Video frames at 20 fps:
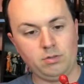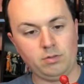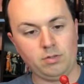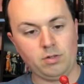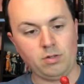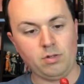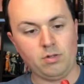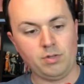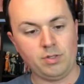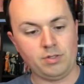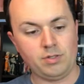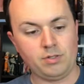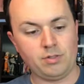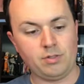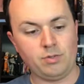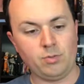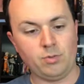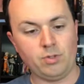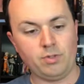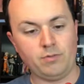Although this is
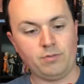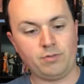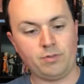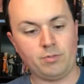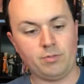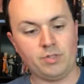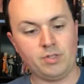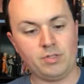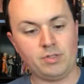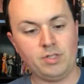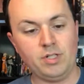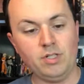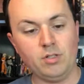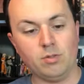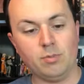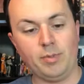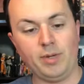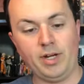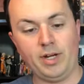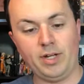the one from the single
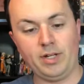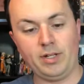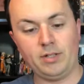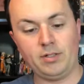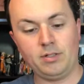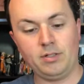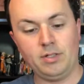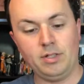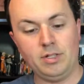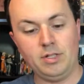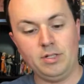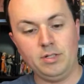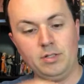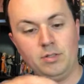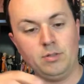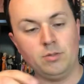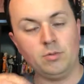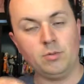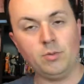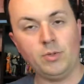pack.
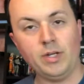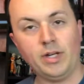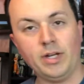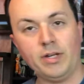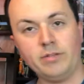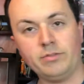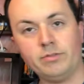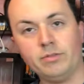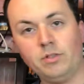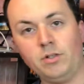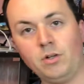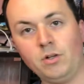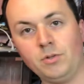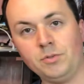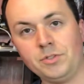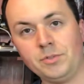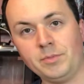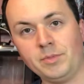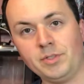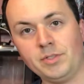We have
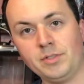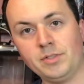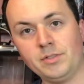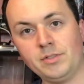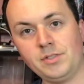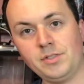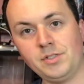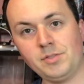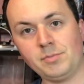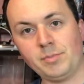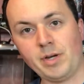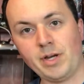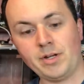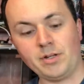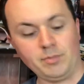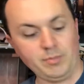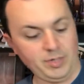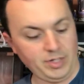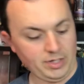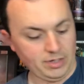Ultimate
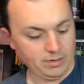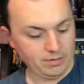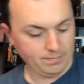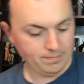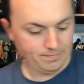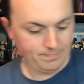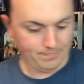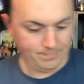Spider-Man.